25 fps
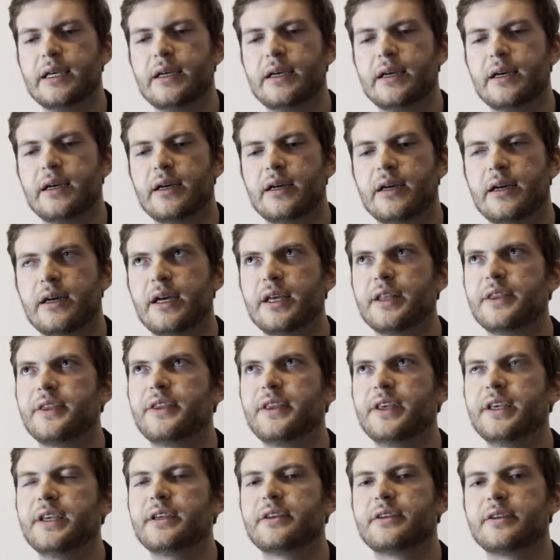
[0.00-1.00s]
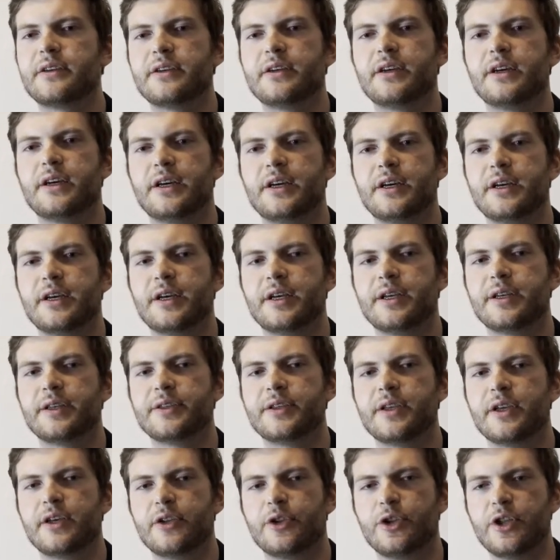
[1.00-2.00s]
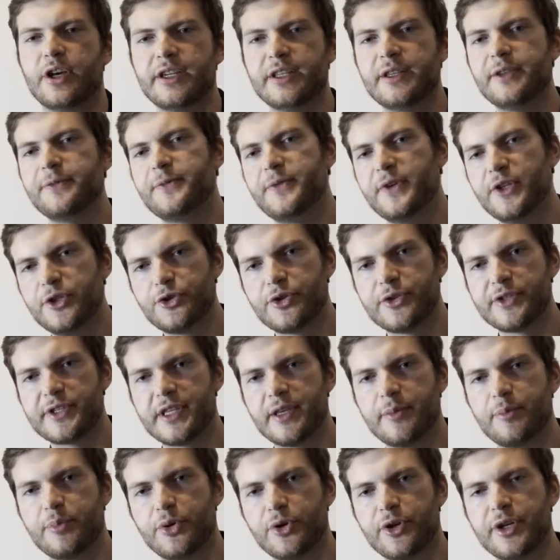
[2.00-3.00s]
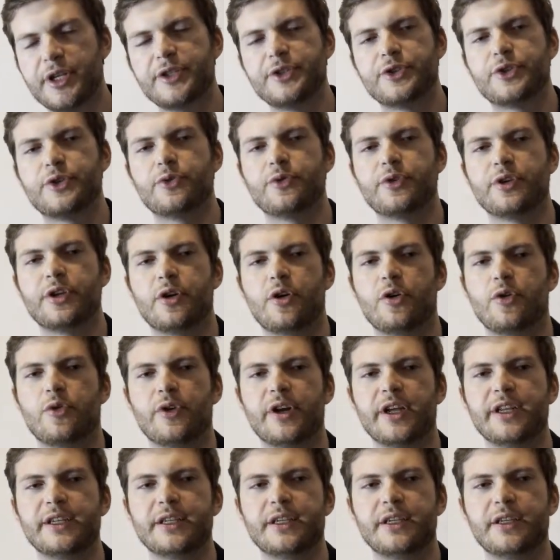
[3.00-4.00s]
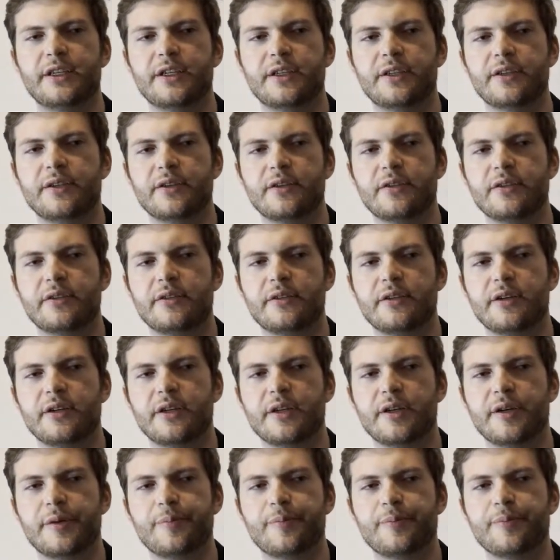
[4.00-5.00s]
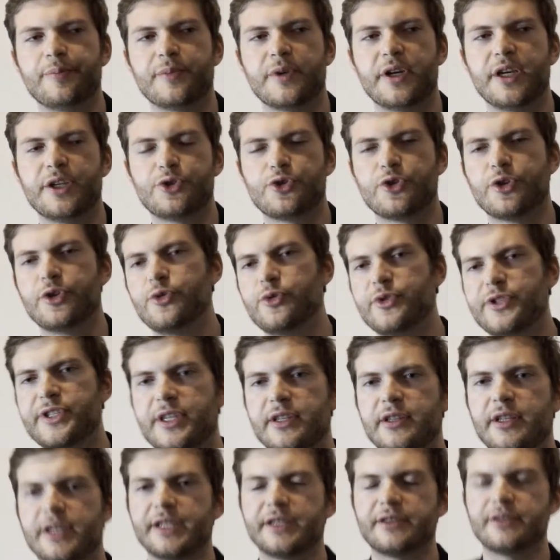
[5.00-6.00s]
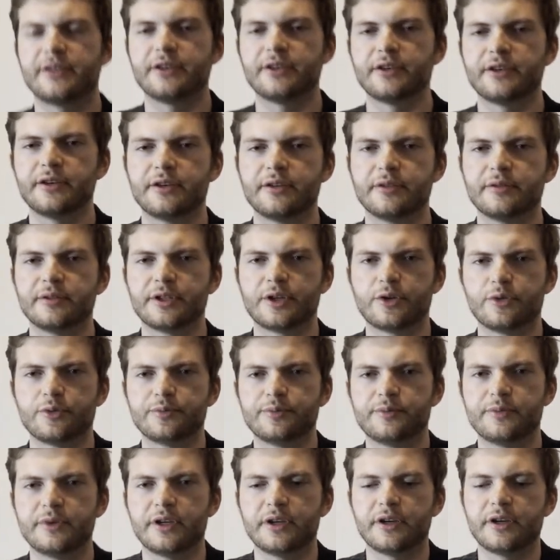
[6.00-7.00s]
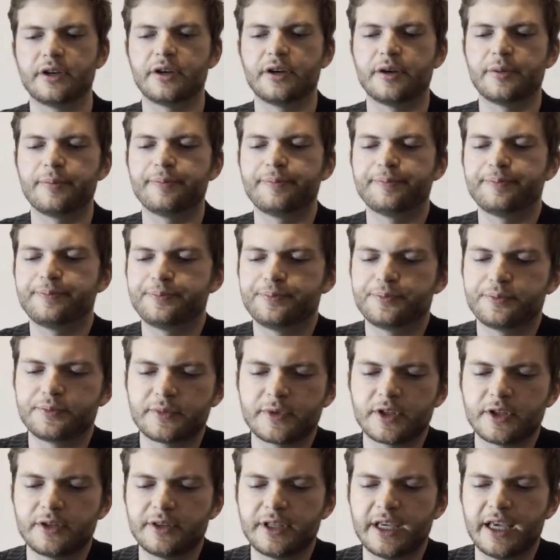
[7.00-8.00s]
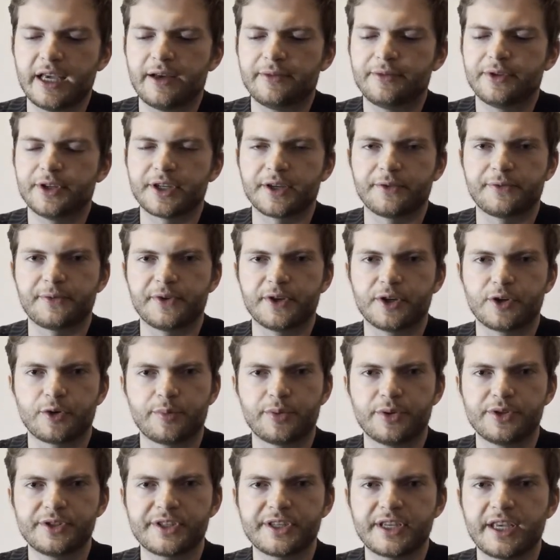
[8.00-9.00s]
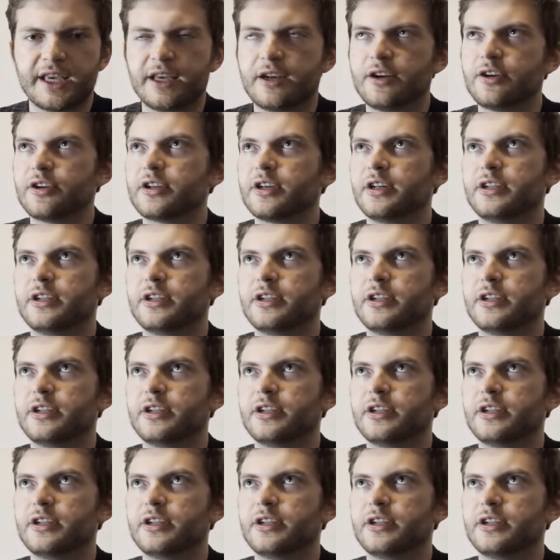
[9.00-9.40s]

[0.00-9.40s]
I think a lot of the features they put into it already, I enjoy using, like the little, they have like a fingerprint scanner, kind of like you